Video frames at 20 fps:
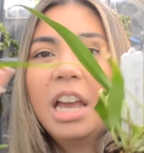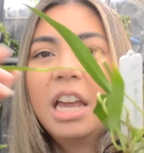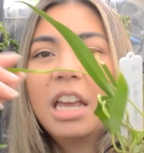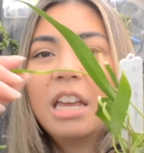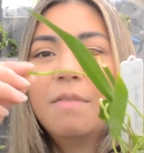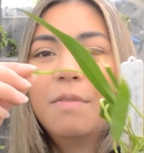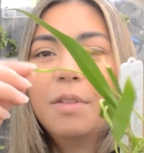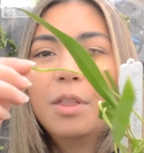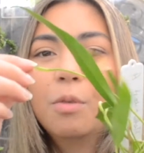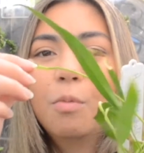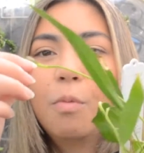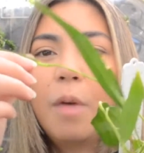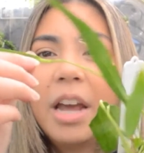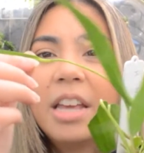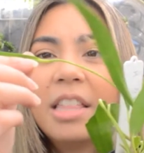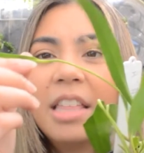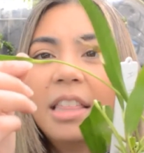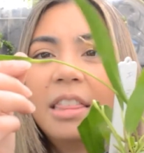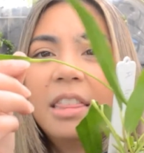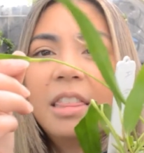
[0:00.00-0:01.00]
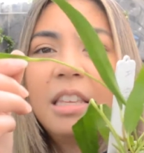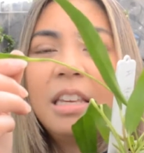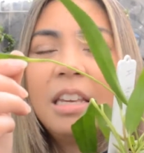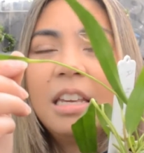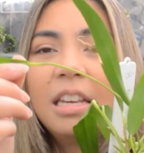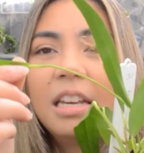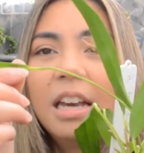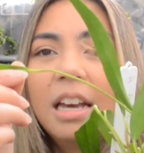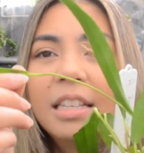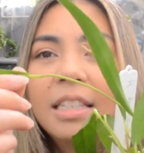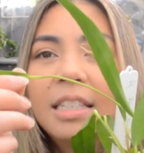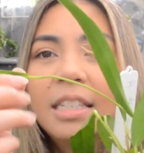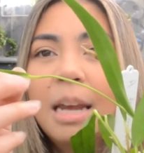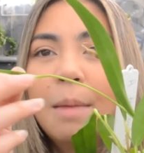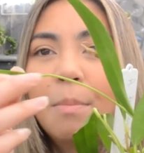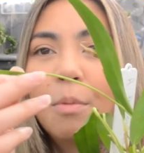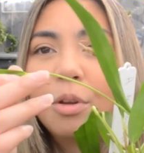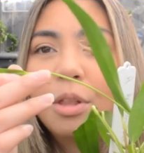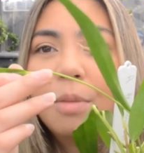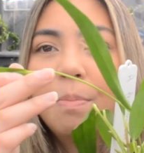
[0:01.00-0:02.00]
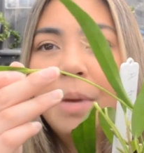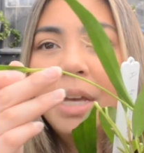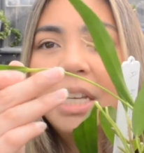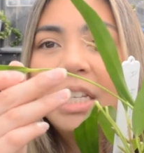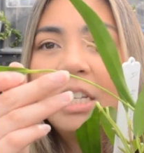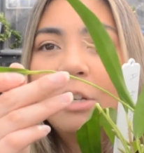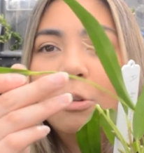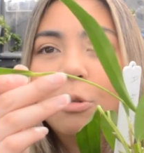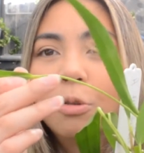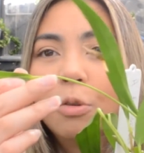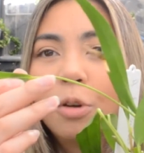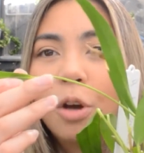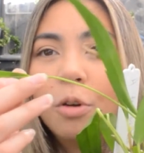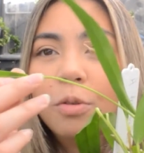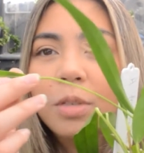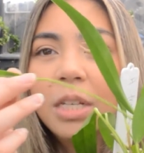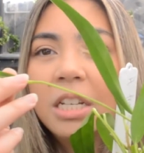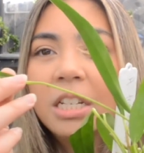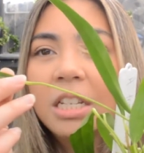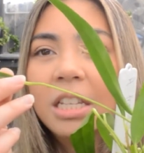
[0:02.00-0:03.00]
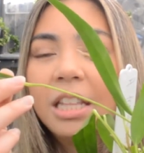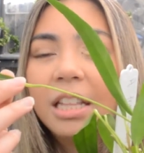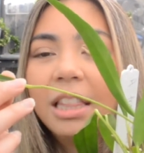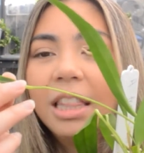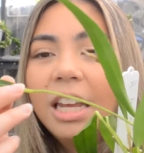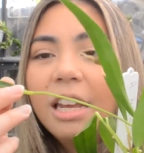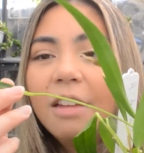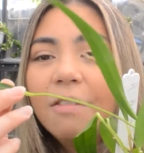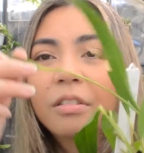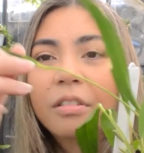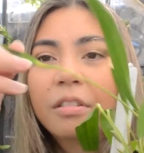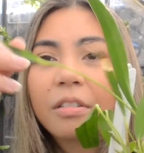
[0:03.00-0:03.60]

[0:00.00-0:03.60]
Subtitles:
Even the way that the stem or the petiole goes into the leaf.